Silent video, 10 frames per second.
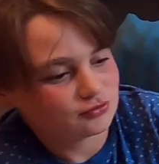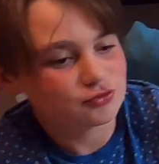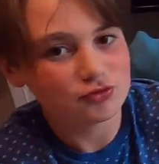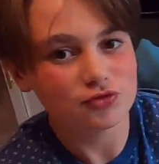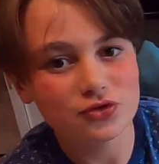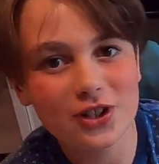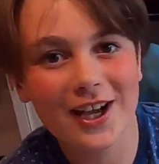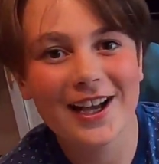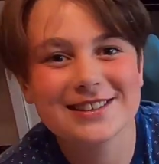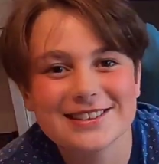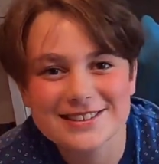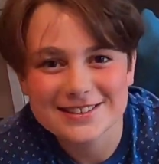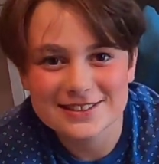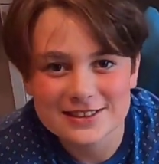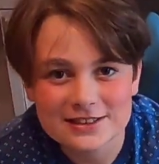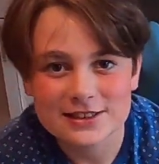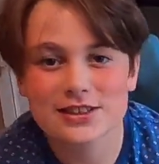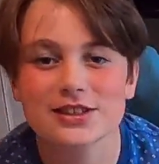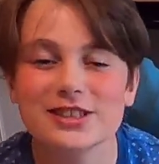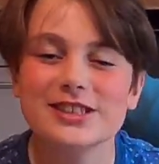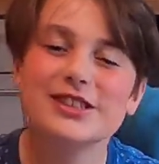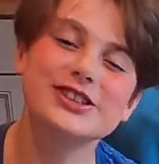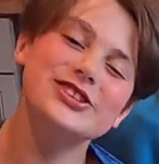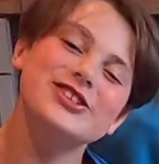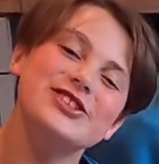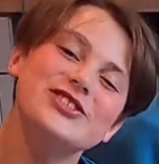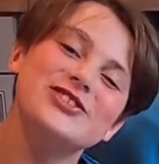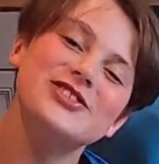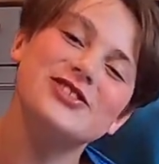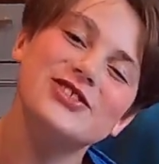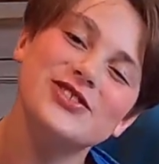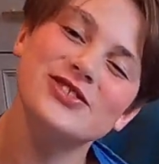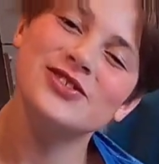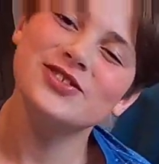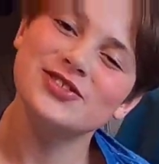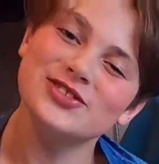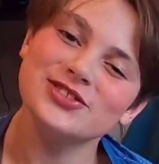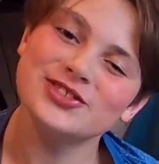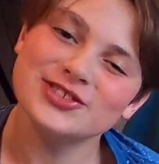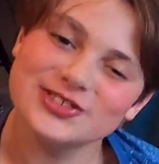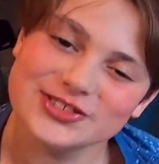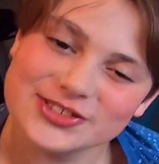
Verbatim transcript: It is back to school time and we are here to show you our haul. We would